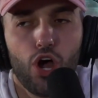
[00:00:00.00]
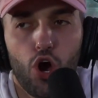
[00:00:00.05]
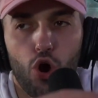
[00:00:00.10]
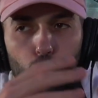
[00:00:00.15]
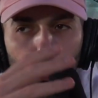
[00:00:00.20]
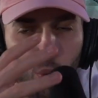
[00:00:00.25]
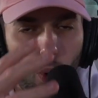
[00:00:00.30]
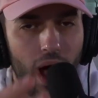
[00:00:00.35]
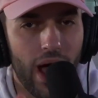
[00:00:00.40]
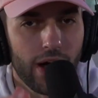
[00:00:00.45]

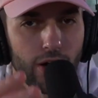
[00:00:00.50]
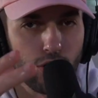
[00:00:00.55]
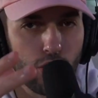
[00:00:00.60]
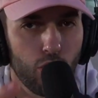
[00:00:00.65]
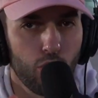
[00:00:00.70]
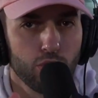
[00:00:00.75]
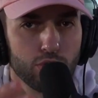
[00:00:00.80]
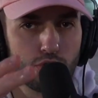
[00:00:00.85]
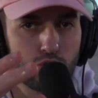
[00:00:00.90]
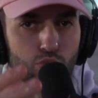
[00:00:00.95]
While
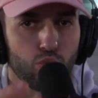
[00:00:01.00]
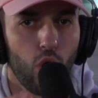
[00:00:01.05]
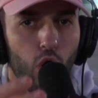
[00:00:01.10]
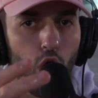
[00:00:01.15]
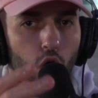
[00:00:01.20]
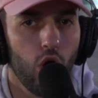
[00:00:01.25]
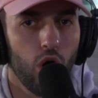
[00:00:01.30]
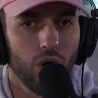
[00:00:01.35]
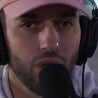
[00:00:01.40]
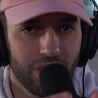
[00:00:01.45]
going through
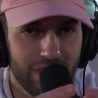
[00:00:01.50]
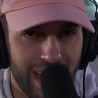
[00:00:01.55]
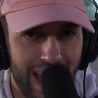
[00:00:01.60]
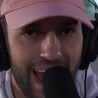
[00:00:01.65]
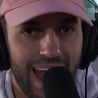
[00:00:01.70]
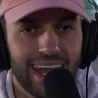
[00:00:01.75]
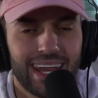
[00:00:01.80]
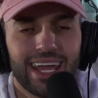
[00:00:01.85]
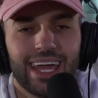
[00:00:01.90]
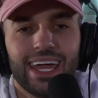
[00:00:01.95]
all
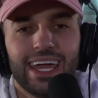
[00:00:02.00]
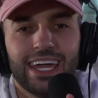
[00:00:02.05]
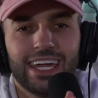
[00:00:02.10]
that,